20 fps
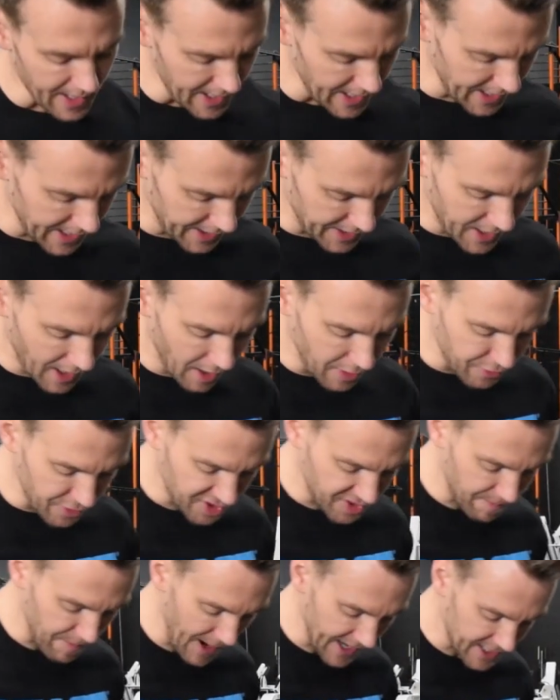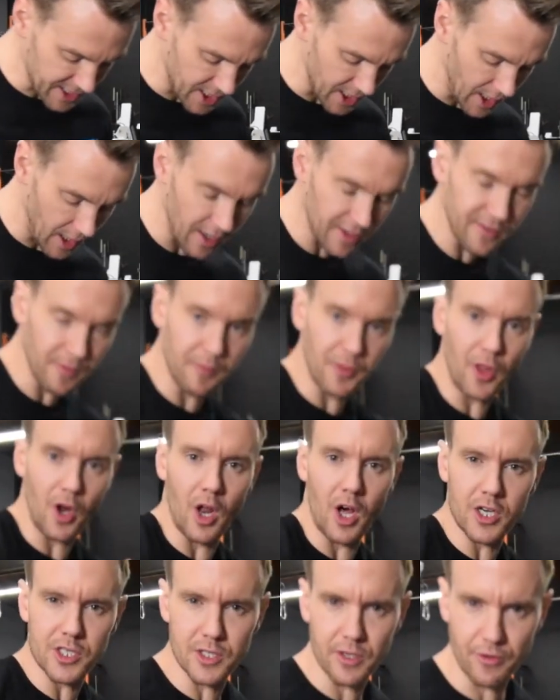in respect to some of the
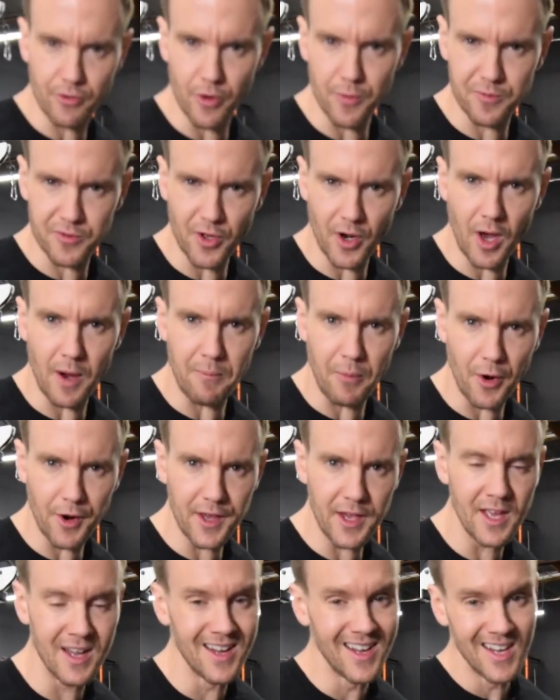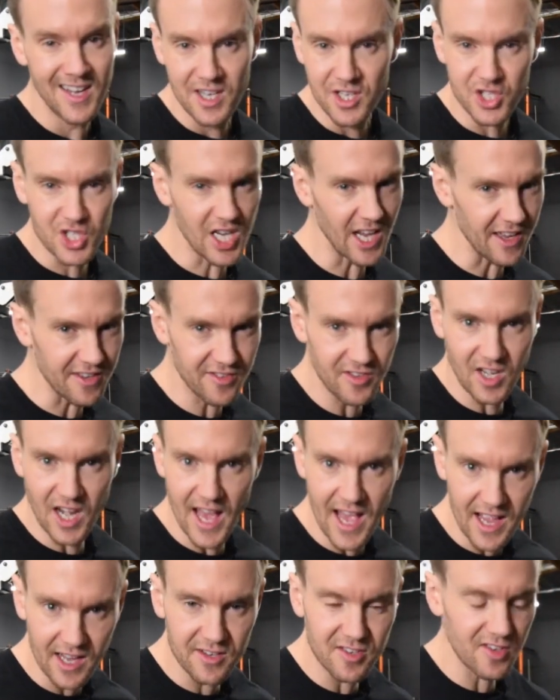larger groups on our body, chest,
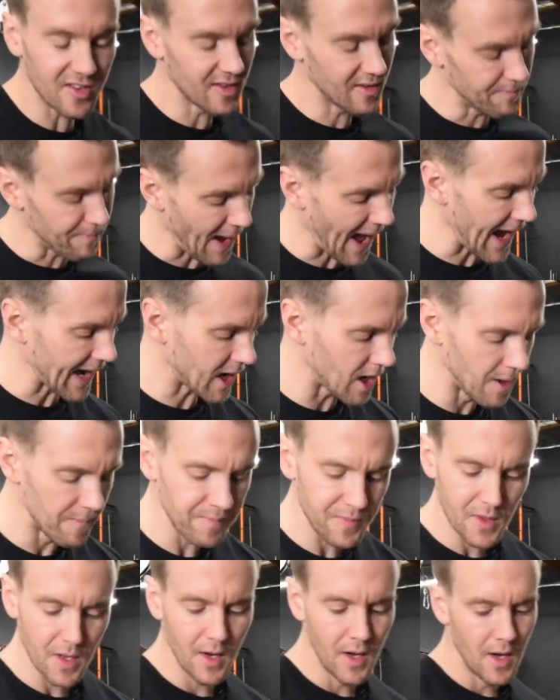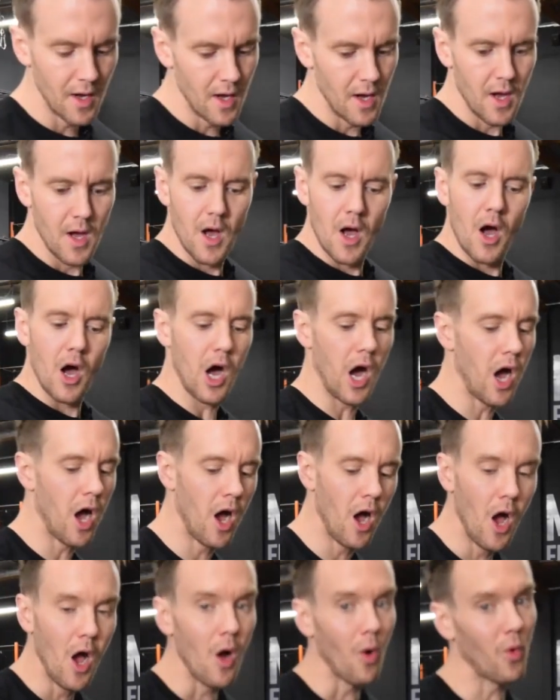legs, back.
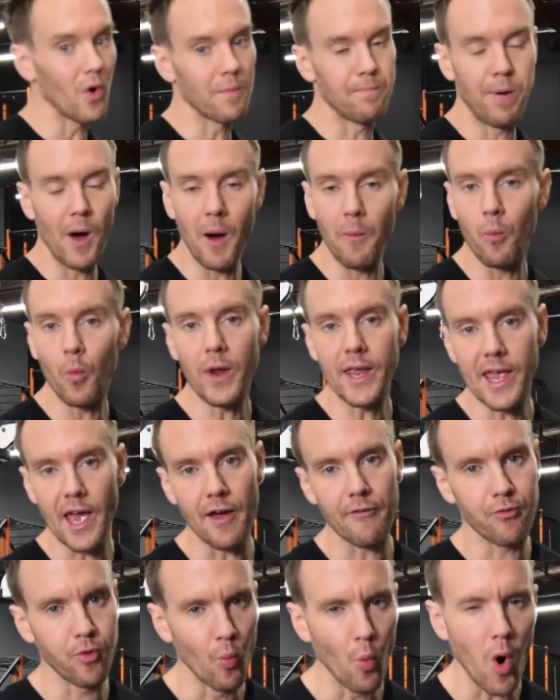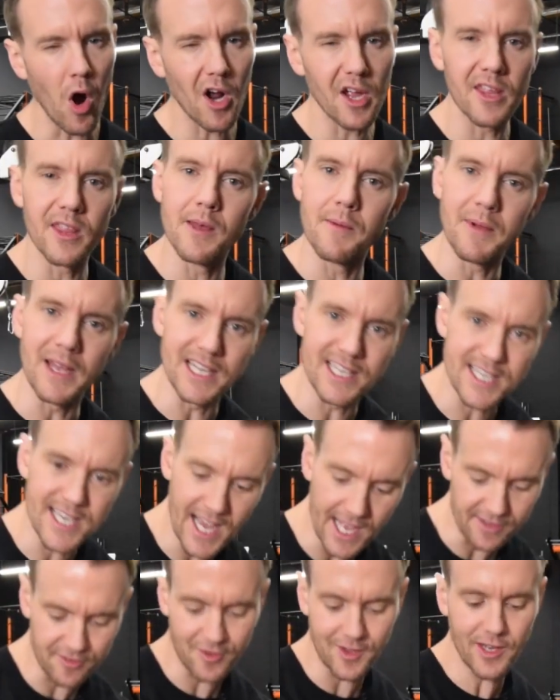What a pump we get from working them
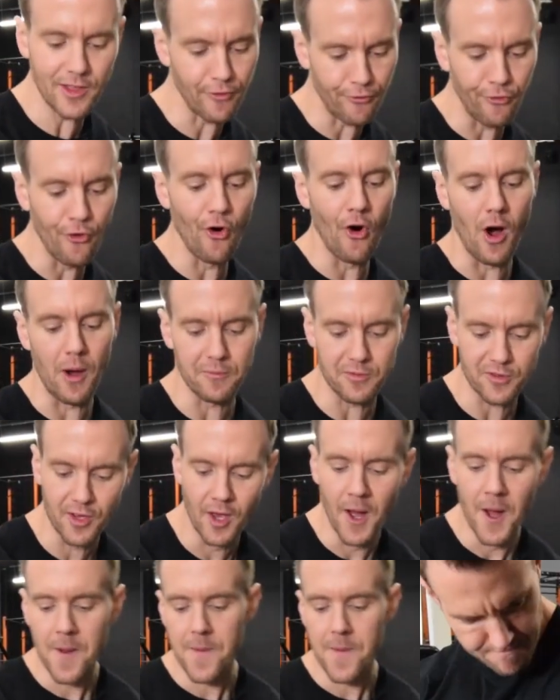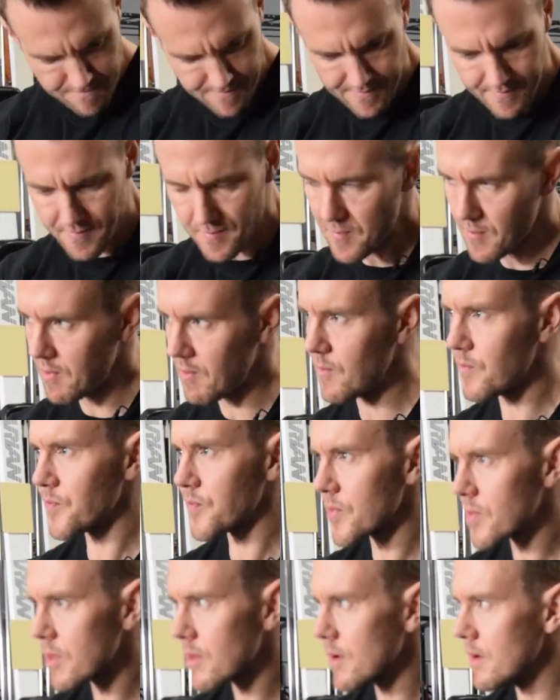intensely, the forearms. You can see from
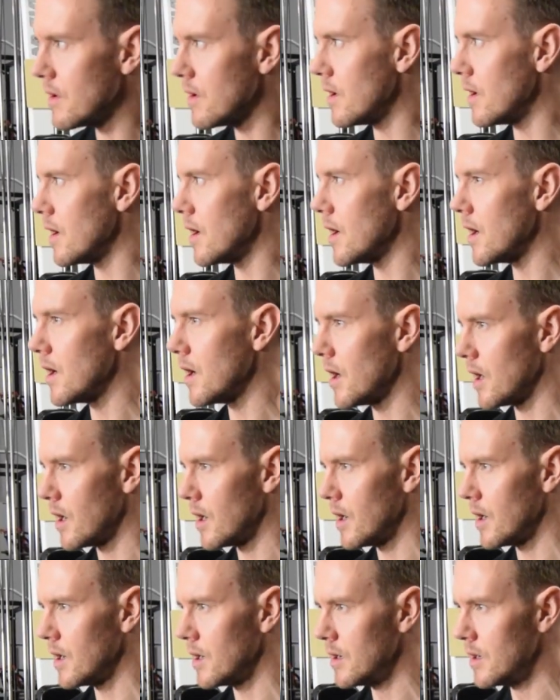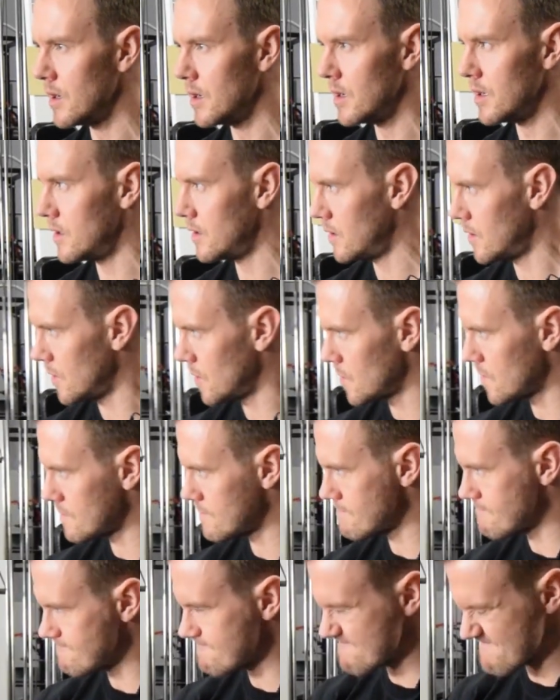these 2 movements here, I'm not using a
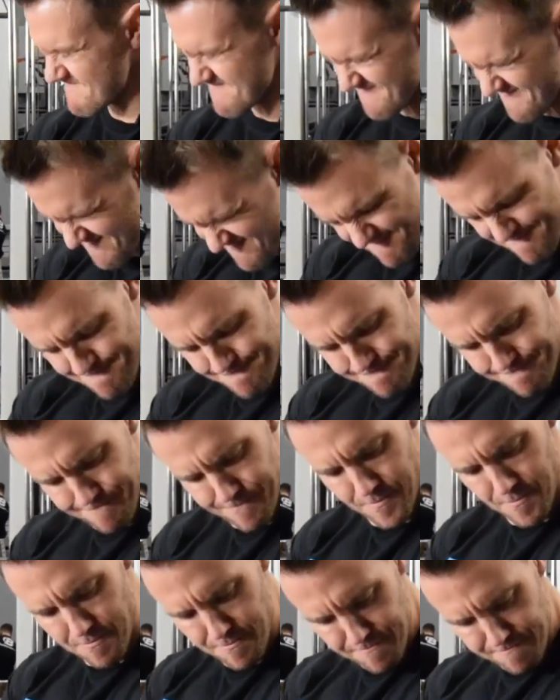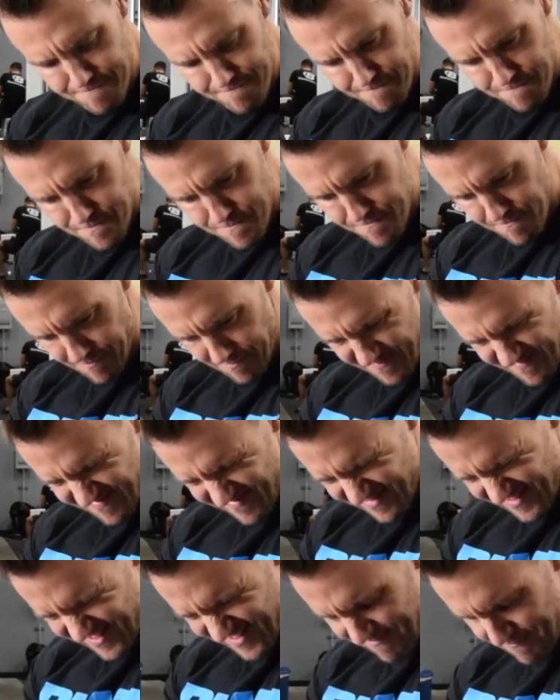whole lot of weight. In fact, the dumbbell, just
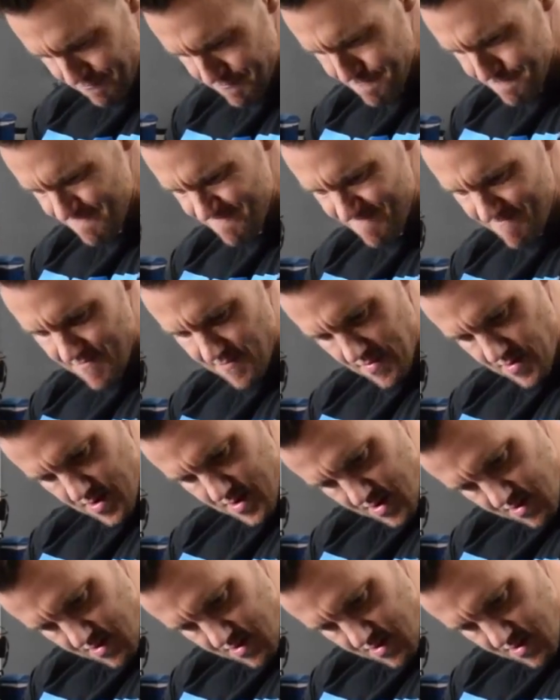15 pounds,